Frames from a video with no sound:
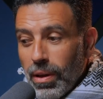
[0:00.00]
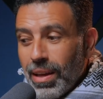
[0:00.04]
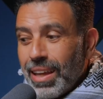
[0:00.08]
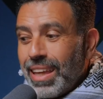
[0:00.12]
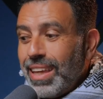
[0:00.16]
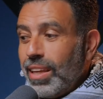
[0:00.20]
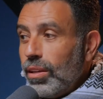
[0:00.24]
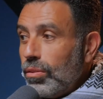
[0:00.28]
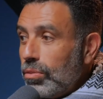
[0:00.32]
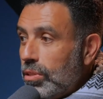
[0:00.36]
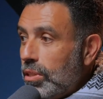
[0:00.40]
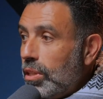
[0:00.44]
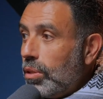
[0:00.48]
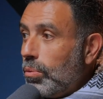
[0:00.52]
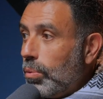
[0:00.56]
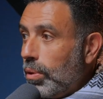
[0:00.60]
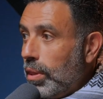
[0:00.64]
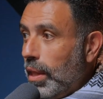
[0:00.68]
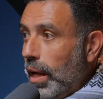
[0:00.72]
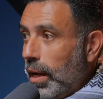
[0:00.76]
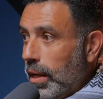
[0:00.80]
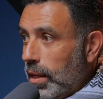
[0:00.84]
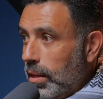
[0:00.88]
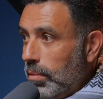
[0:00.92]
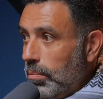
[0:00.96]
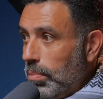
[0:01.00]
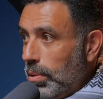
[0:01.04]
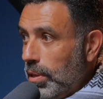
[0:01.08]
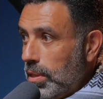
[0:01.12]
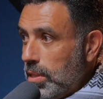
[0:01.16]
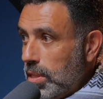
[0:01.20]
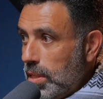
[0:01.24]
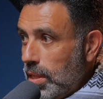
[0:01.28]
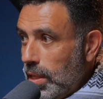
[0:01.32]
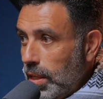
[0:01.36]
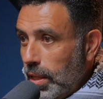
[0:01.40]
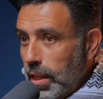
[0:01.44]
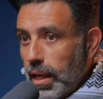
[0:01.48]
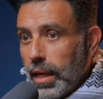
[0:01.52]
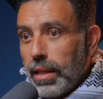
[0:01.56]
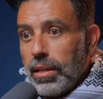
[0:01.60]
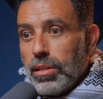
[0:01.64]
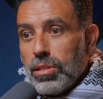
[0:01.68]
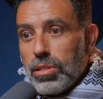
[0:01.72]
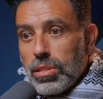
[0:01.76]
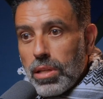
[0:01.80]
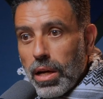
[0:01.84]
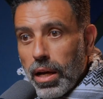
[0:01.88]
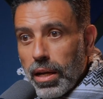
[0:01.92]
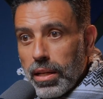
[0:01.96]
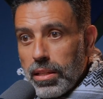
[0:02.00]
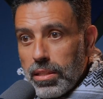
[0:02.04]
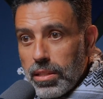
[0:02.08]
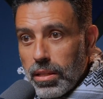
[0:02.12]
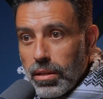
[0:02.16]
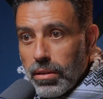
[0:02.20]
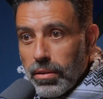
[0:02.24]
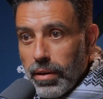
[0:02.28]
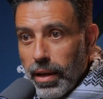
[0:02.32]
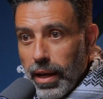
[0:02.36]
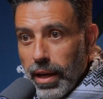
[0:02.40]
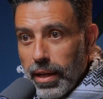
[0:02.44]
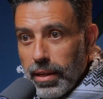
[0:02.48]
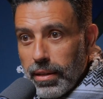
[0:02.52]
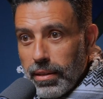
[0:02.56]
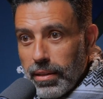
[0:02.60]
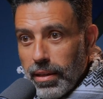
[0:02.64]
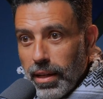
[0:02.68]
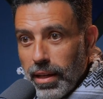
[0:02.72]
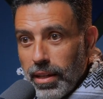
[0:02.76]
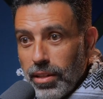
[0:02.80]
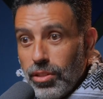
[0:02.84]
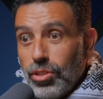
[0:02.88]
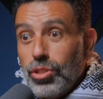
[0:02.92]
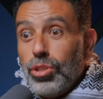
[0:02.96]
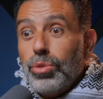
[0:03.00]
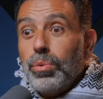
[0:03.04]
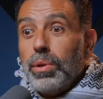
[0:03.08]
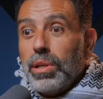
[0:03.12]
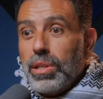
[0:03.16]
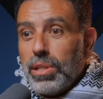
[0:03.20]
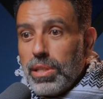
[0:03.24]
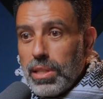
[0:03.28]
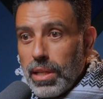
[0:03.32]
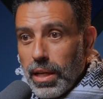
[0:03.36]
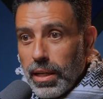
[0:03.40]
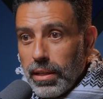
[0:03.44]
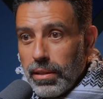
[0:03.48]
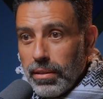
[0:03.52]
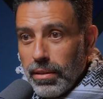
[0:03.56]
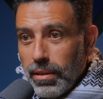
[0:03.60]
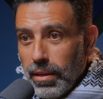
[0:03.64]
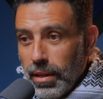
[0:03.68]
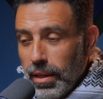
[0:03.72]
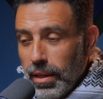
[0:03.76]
Guilty with that complicity, they decided to create a Jewish state.